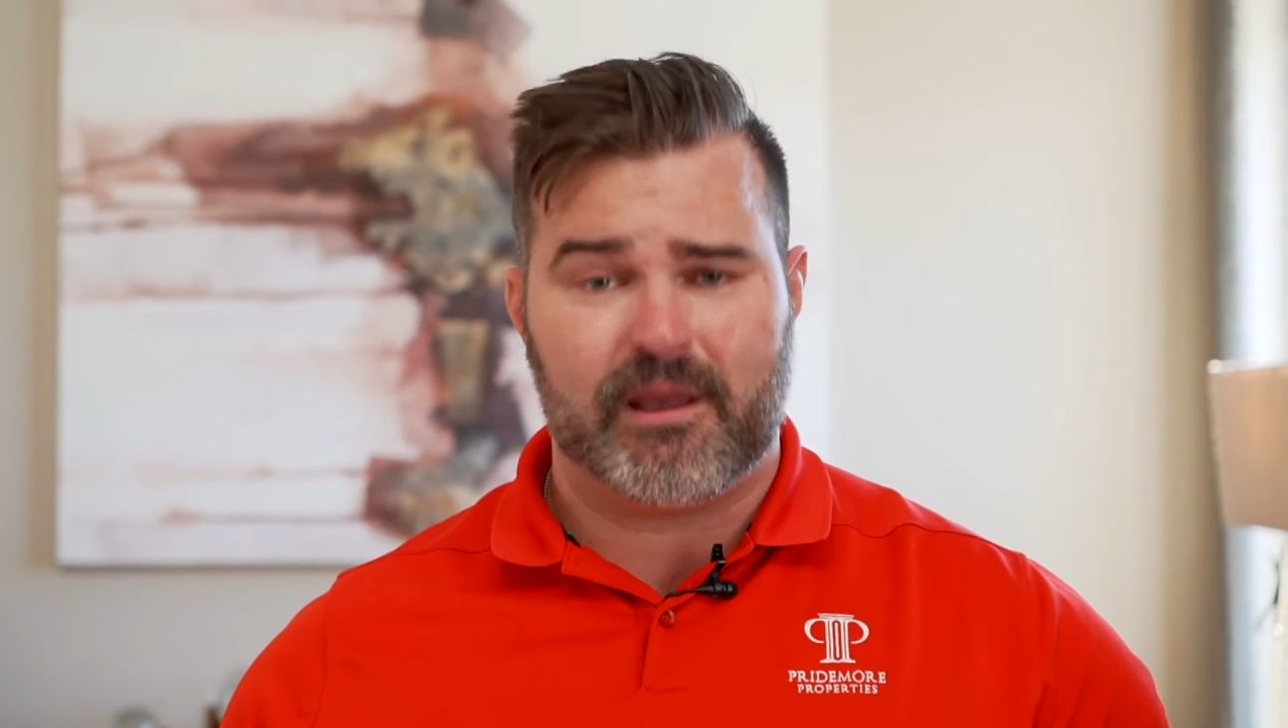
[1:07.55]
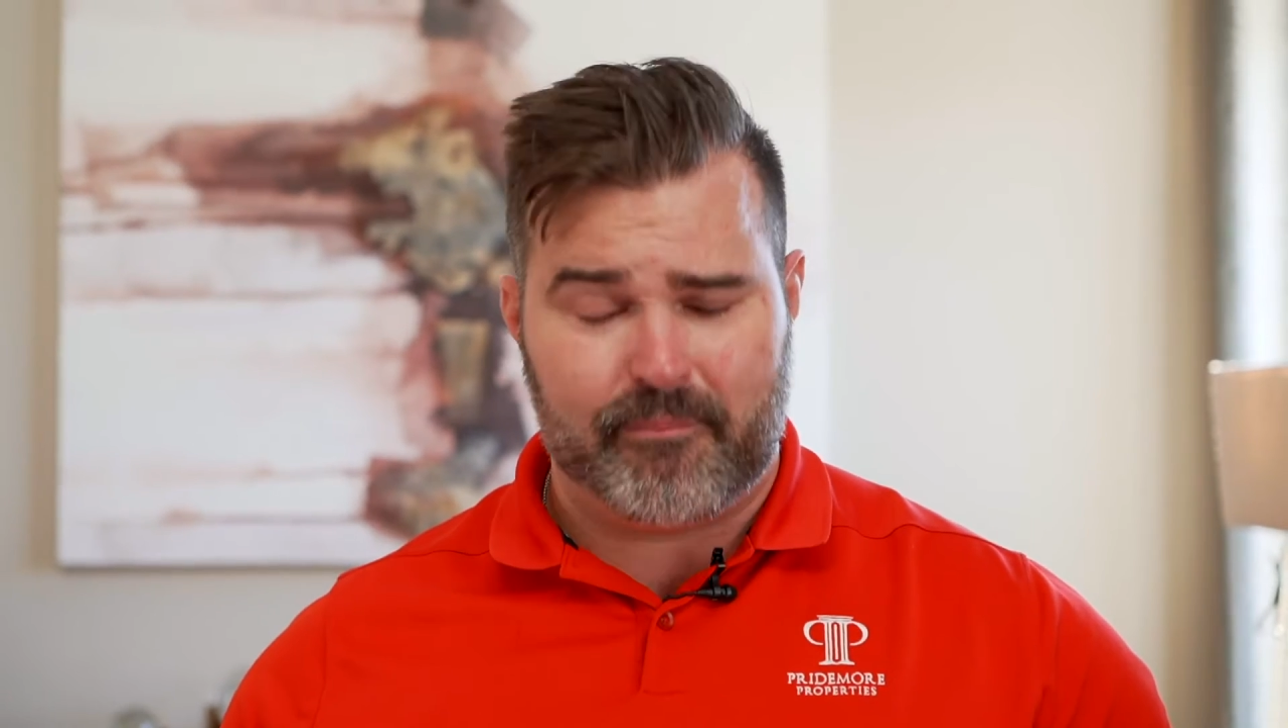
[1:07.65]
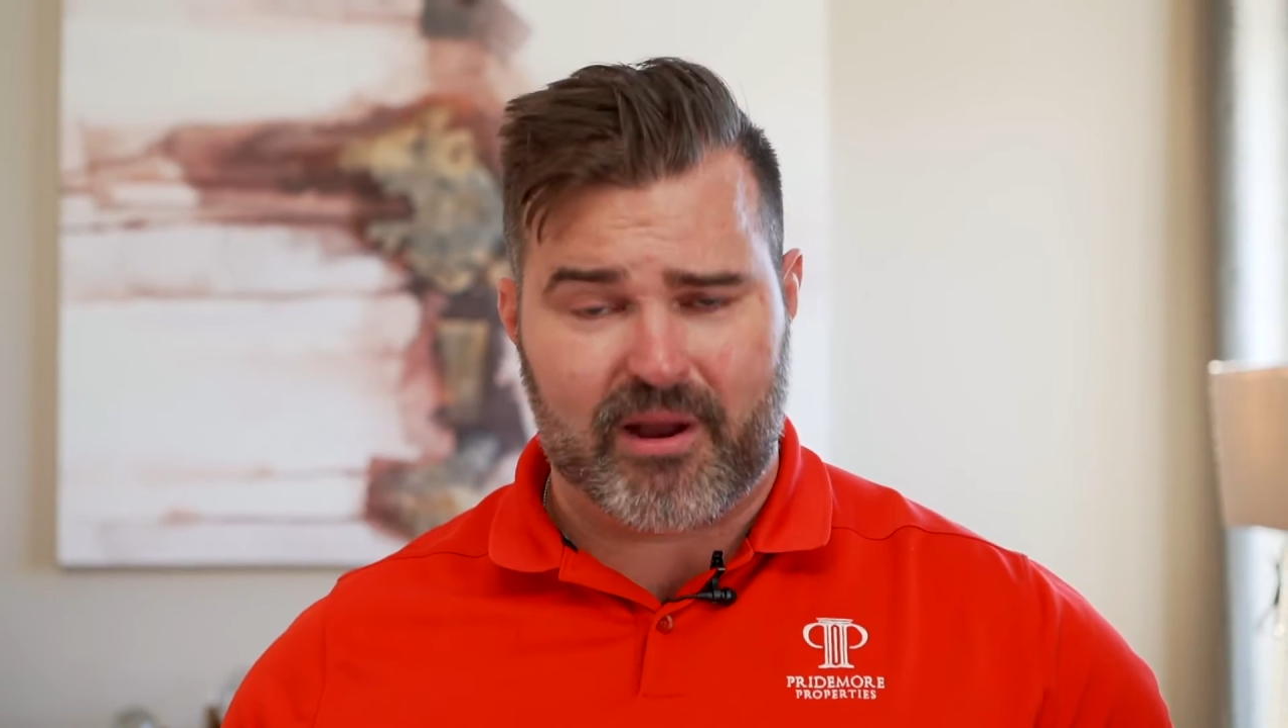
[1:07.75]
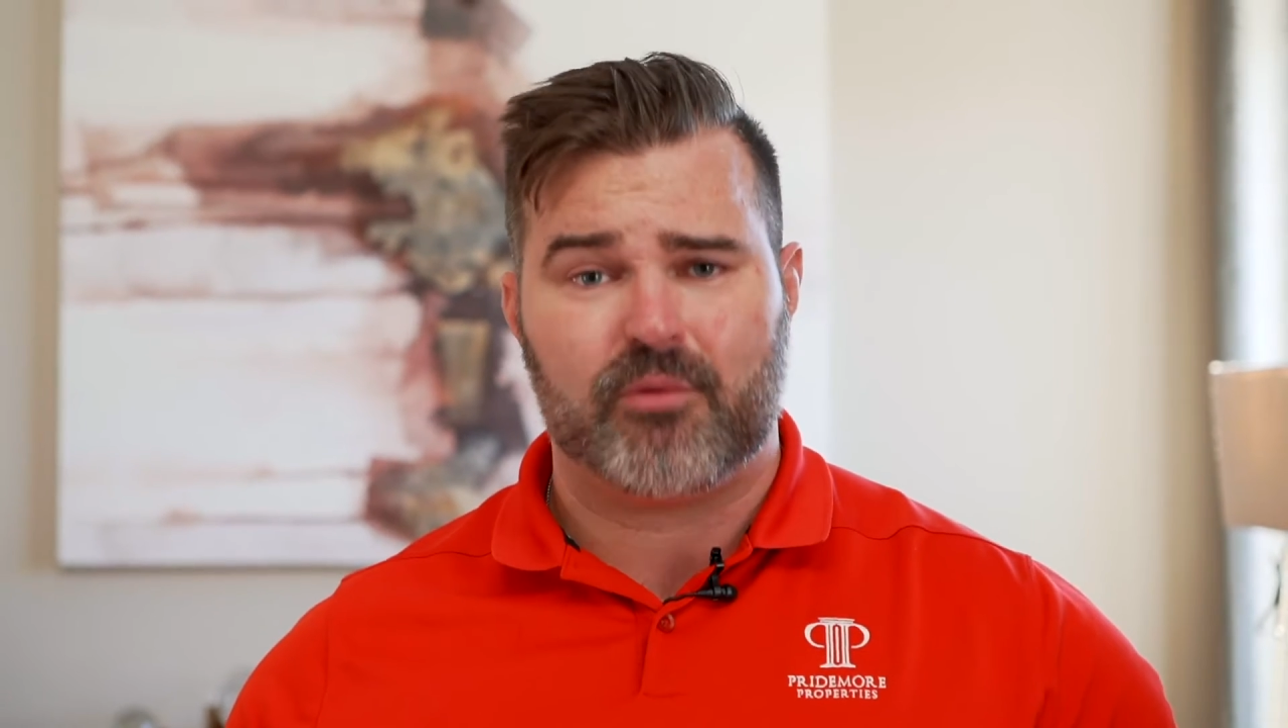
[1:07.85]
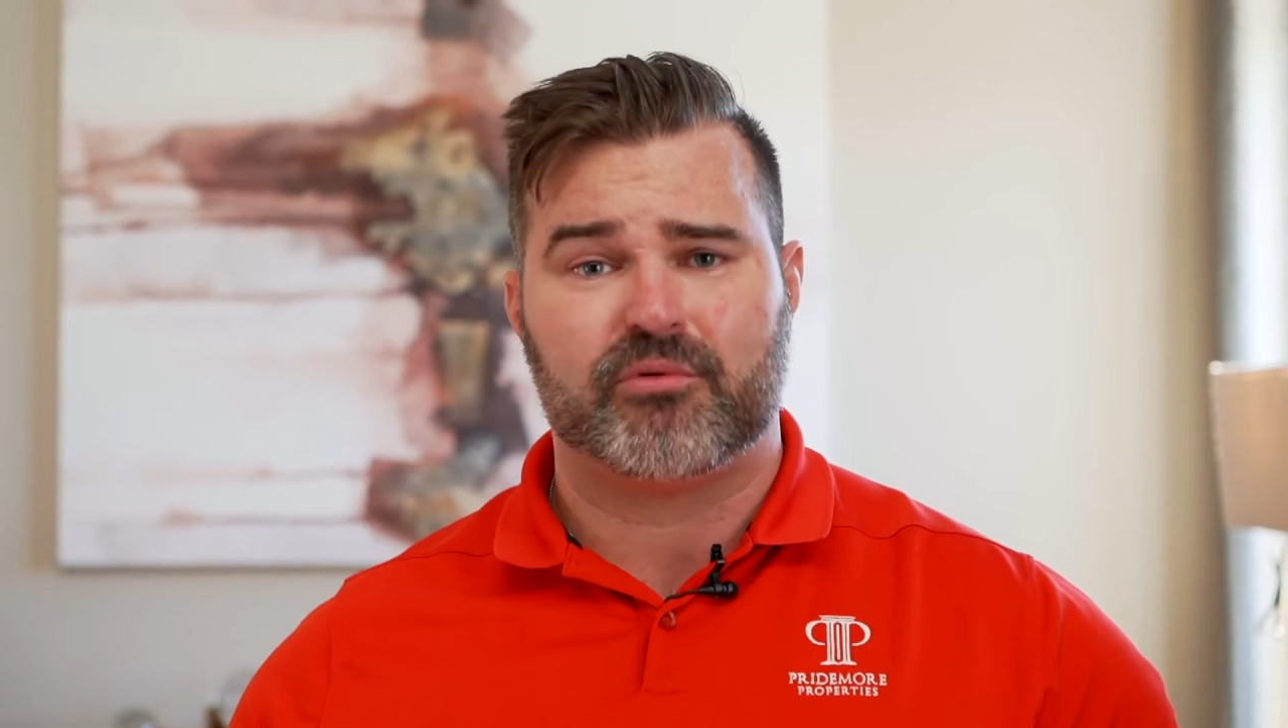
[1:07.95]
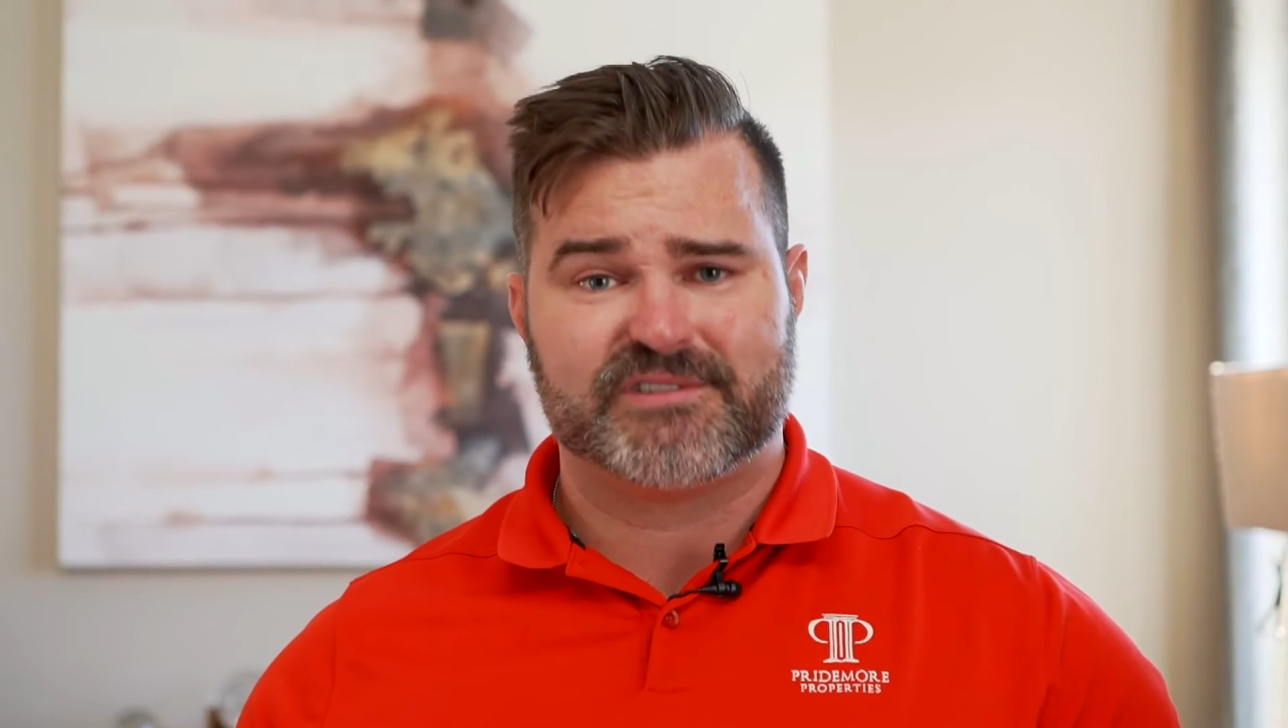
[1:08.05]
comparable